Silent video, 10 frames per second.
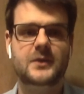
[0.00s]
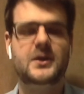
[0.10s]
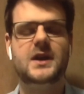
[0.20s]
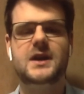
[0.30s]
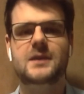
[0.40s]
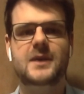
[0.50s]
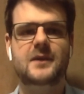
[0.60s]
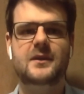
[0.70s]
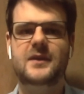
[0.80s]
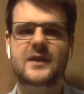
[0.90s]
We're talking about
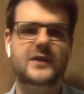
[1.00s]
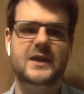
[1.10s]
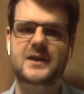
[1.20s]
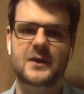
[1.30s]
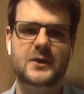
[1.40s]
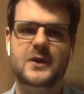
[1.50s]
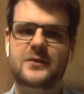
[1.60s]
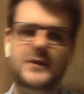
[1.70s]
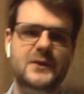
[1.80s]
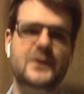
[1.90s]
things like,
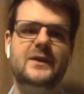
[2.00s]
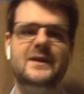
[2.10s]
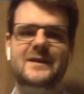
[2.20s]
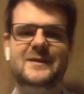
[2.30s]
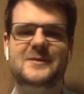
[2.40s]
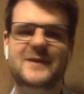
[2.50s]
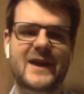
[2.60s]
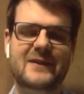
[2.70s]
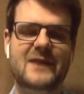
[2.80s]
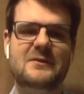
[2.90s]
curfews, and you have
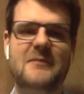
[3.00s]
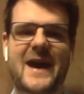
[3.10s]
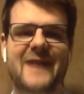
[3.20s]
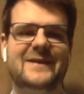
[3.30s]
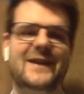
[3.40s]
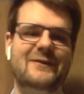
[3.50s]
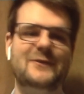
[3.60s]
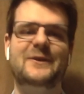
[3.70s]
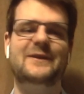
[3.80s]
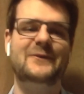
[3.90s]
to have a pass to have the
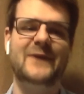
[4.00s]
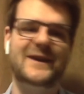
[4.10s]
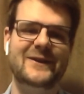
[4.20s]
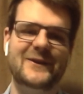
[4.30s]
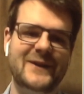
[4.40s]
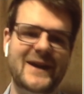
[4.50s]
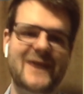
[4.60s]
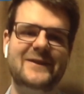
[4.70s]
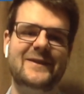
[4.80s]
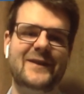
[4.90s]
reason why you're going out.
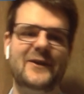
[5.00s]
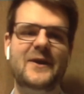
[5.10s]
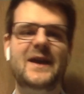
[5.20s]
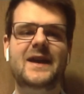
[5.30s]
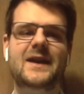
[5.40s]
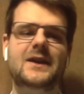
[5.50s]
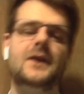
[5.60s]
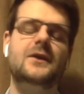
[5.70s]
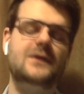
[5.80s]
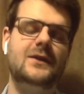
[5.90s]
And so,
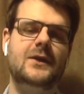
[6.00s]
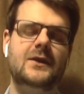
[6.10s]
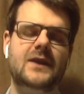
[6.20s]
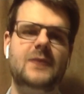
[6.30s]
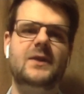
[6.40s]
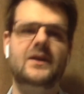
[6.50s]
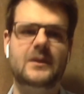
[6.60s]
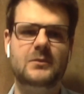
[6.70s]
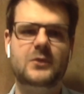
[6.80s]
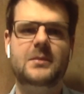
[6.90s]
it's good to keep things in
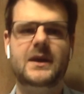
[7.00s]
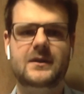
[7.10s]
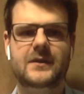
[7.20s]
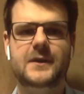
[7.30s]
perspective here.